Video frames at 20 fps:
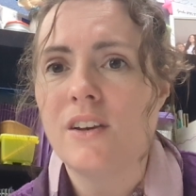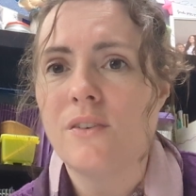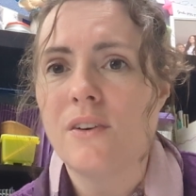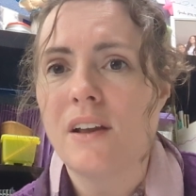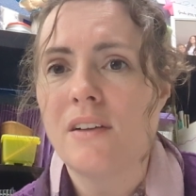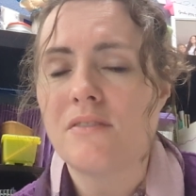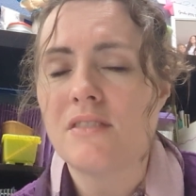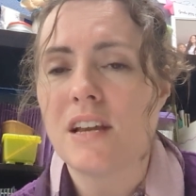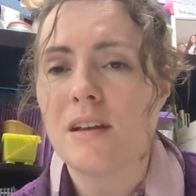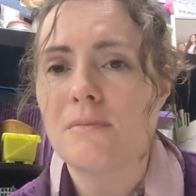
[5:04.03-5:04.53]
don't
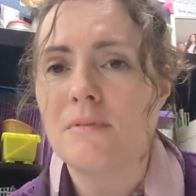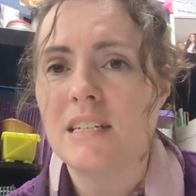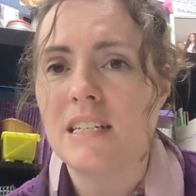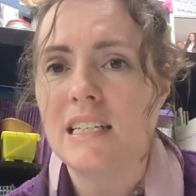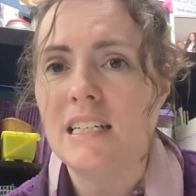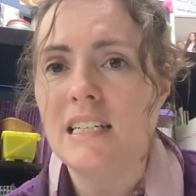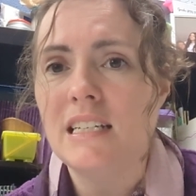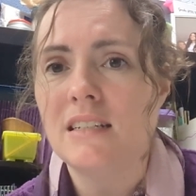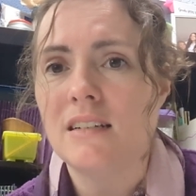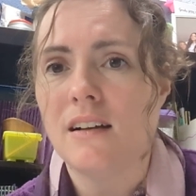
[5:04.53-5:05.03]
have time to
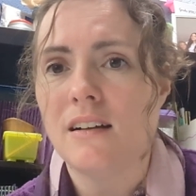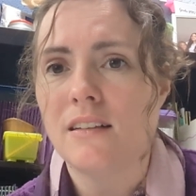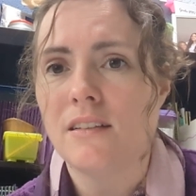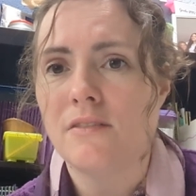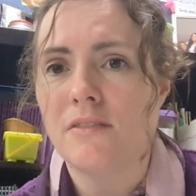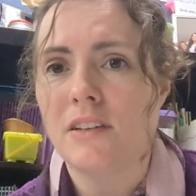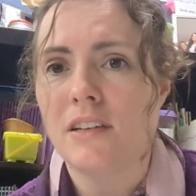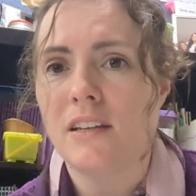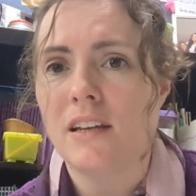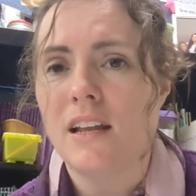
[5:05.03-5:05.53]
eat all
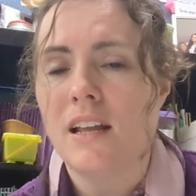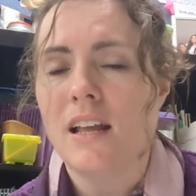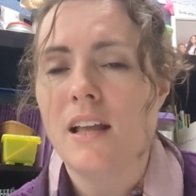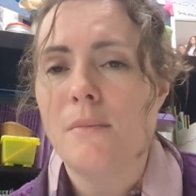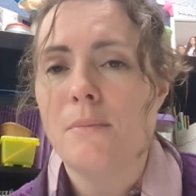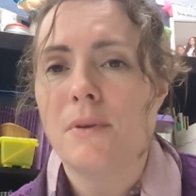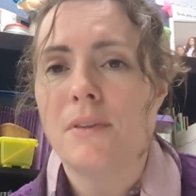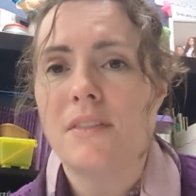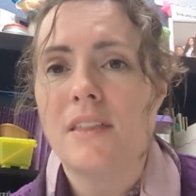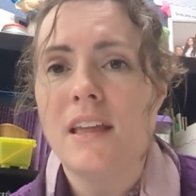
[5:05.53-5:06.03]
of it,
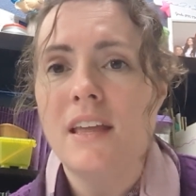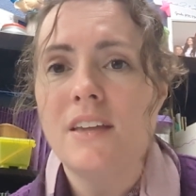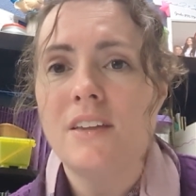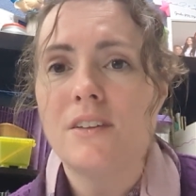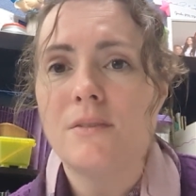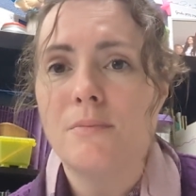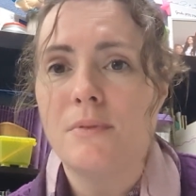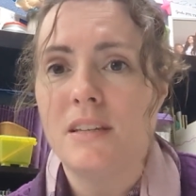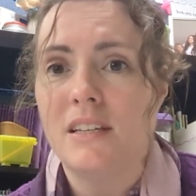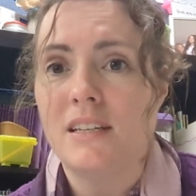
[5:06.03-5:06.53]
but they
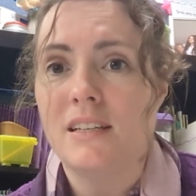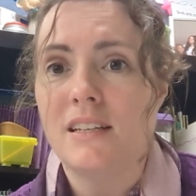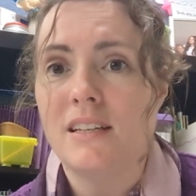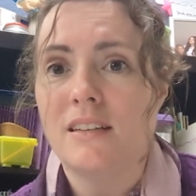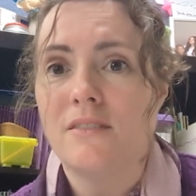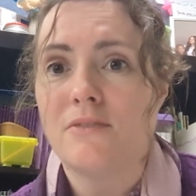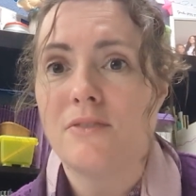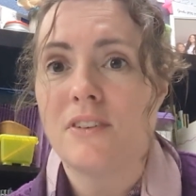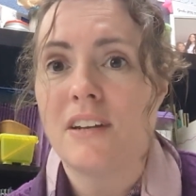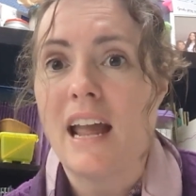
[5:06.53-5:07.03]
could be
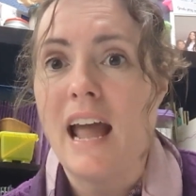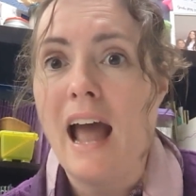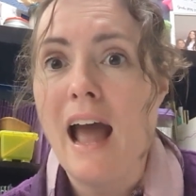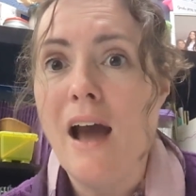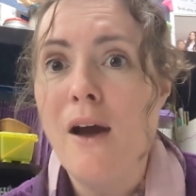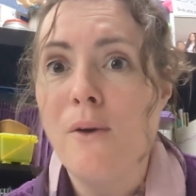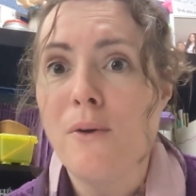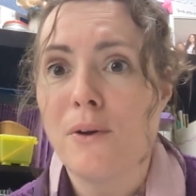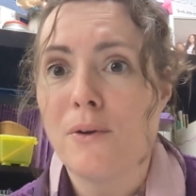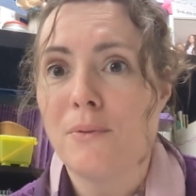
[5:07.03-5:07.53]
eating for an
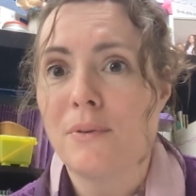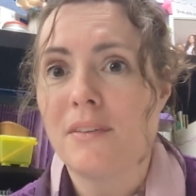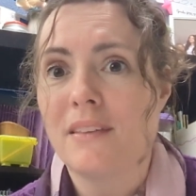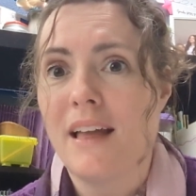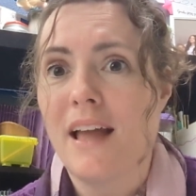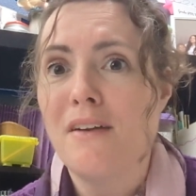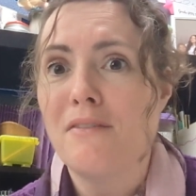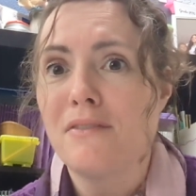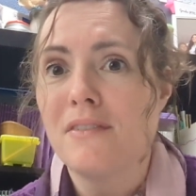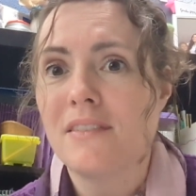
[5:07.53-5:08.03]
hour with
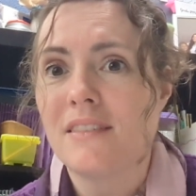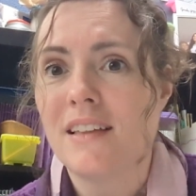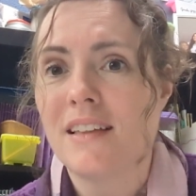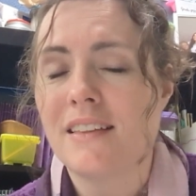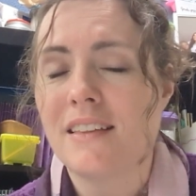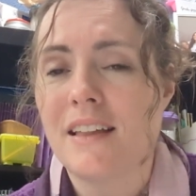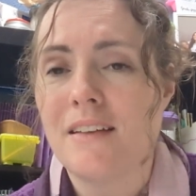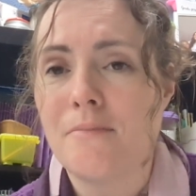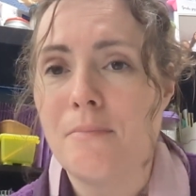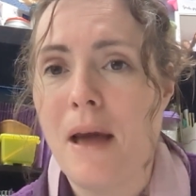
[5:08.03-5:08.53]
everything
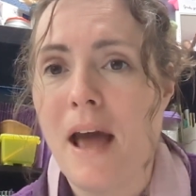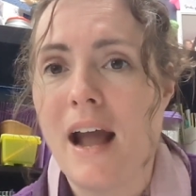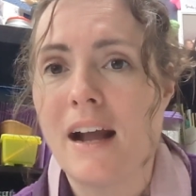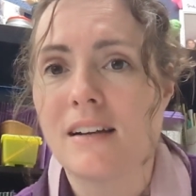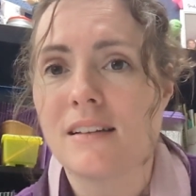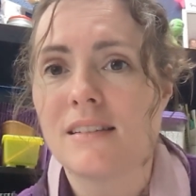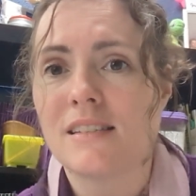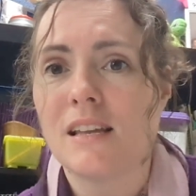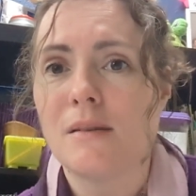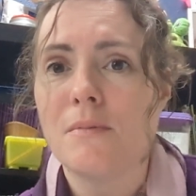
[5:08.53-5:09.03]
they
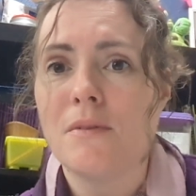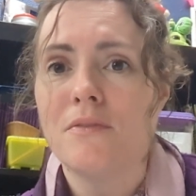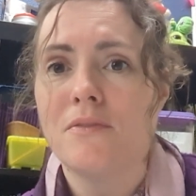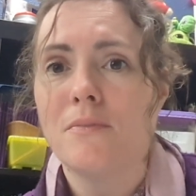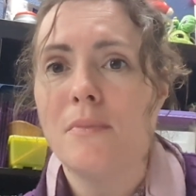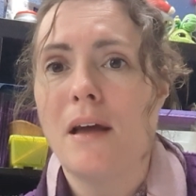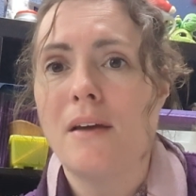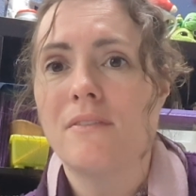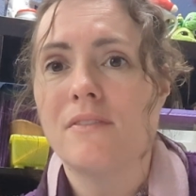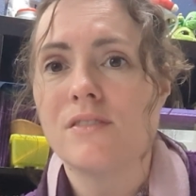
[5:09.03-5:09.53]
packed. Some of
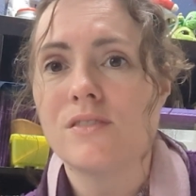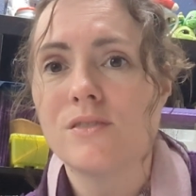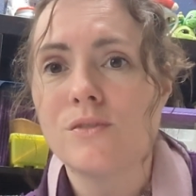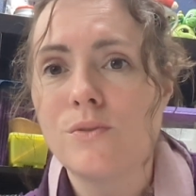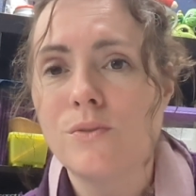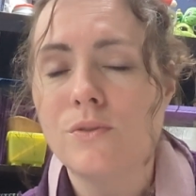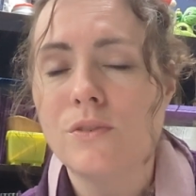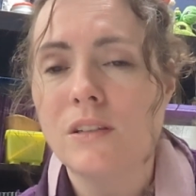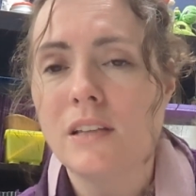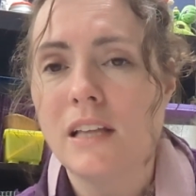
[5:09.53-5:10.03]
them have a
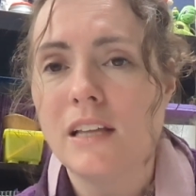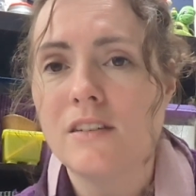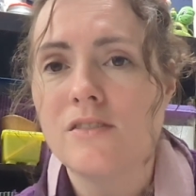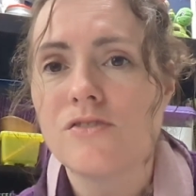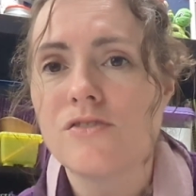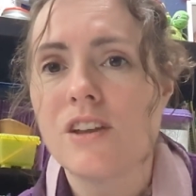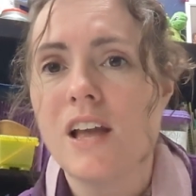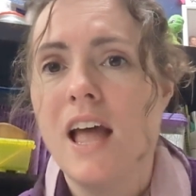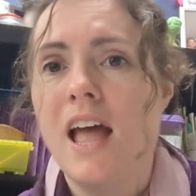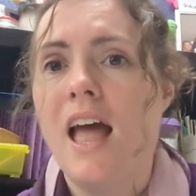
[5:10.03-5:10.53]
school
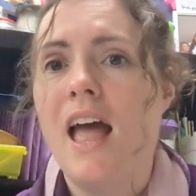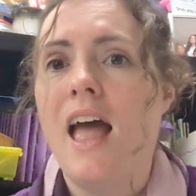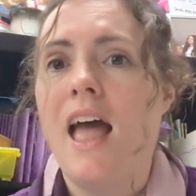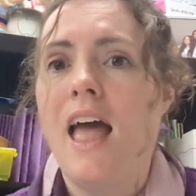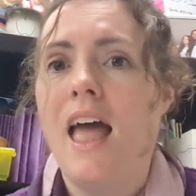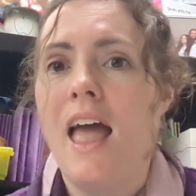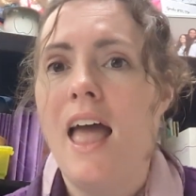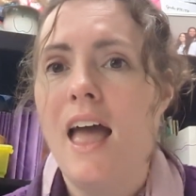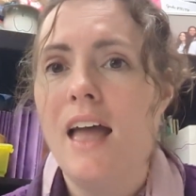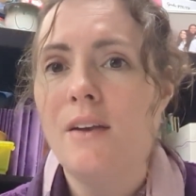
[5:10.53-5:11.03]
lunch
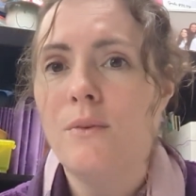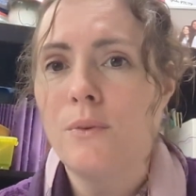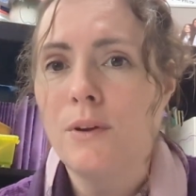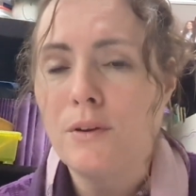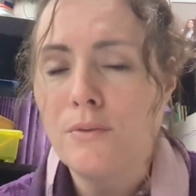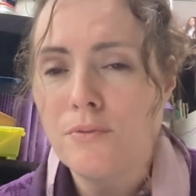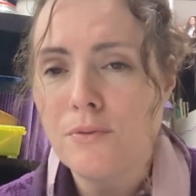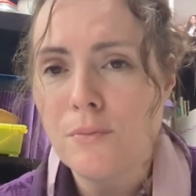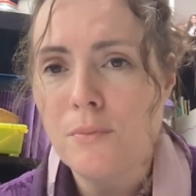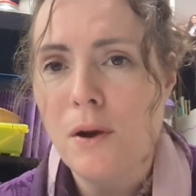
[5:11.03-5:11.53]
and
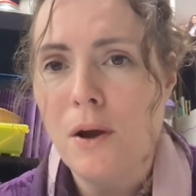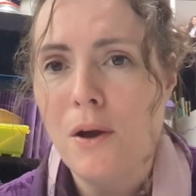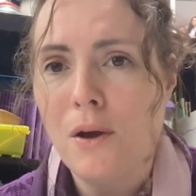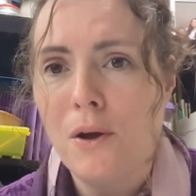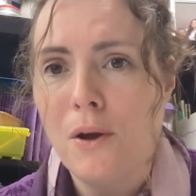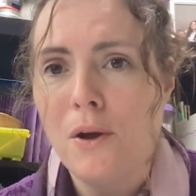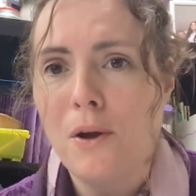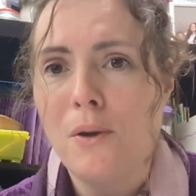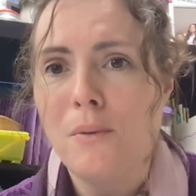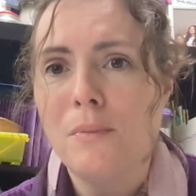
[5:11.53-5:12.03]
one from
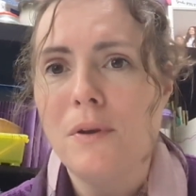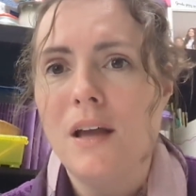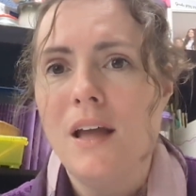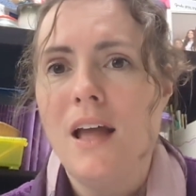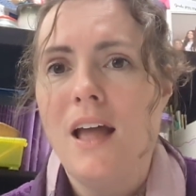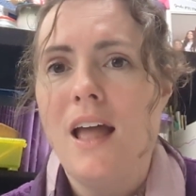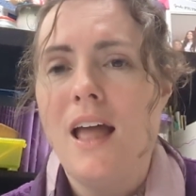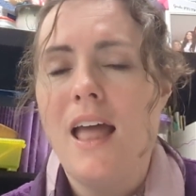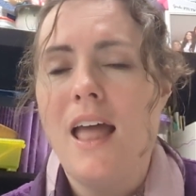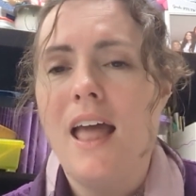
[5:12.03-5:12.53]
home,
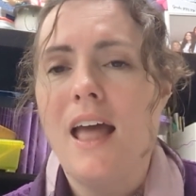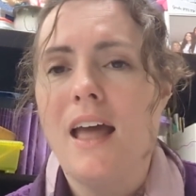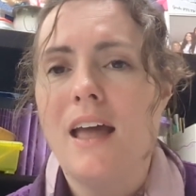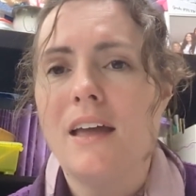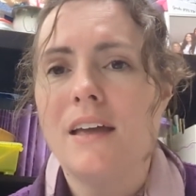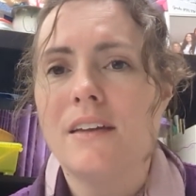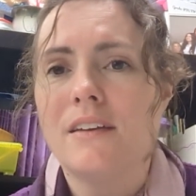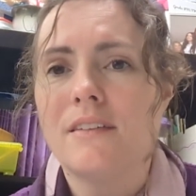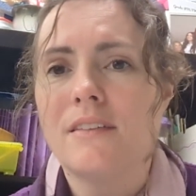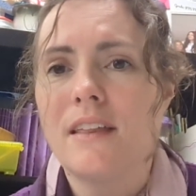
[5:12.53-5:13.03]

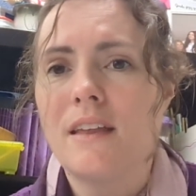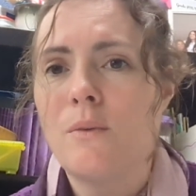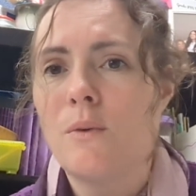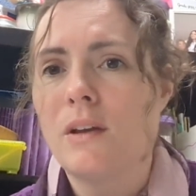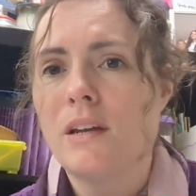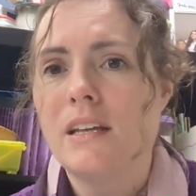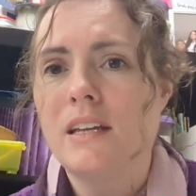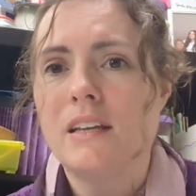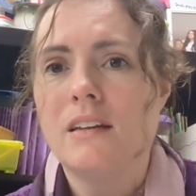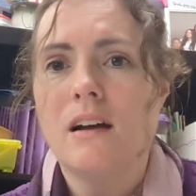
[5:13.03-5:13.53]
and they
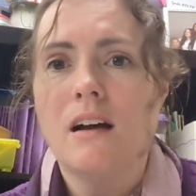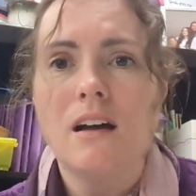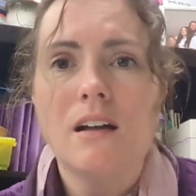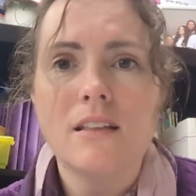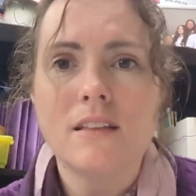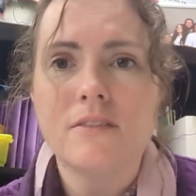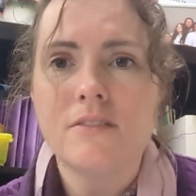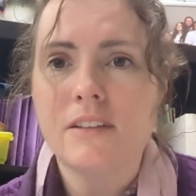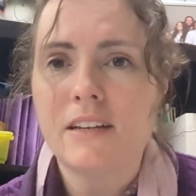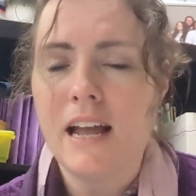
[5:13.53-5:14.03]
want to get
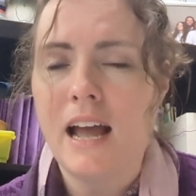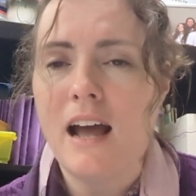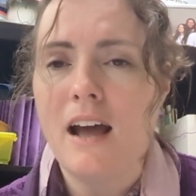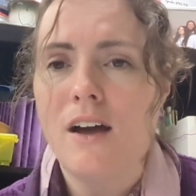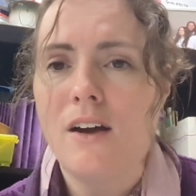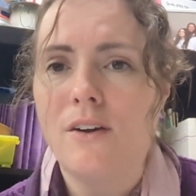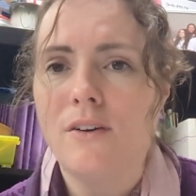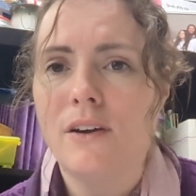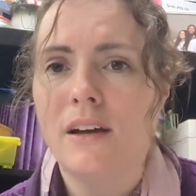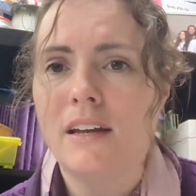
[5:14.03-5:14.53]
all of it
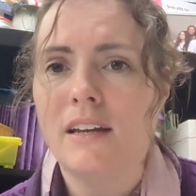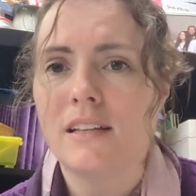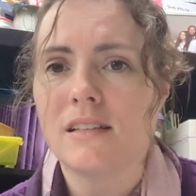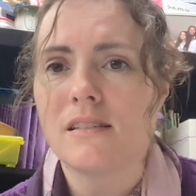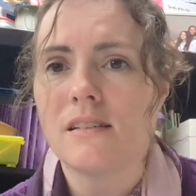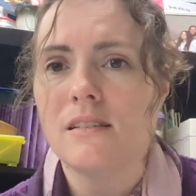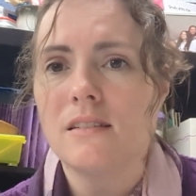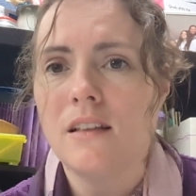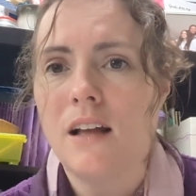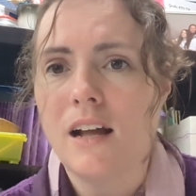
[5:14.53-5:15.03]
out, and it's
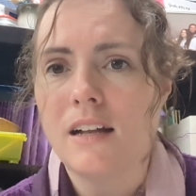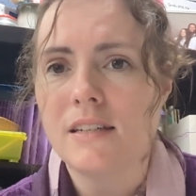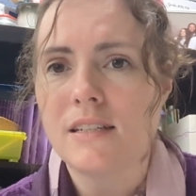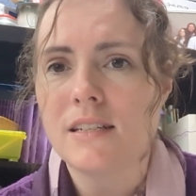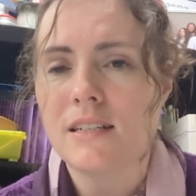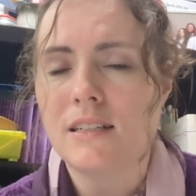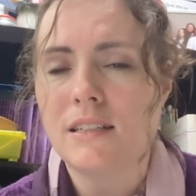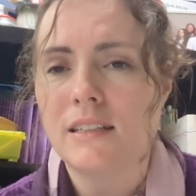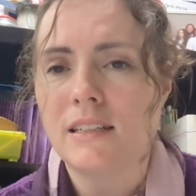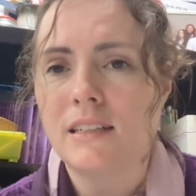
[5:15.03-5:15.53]
a lot
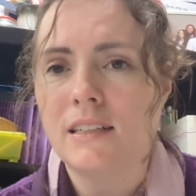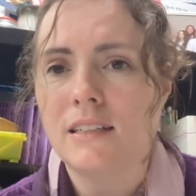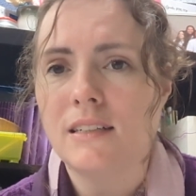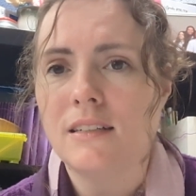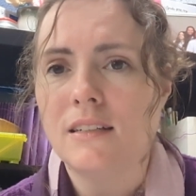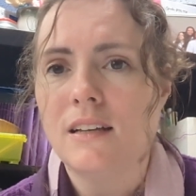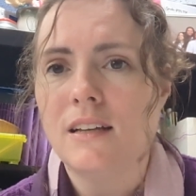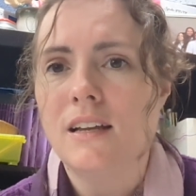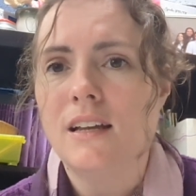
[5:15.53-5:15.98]
to clean.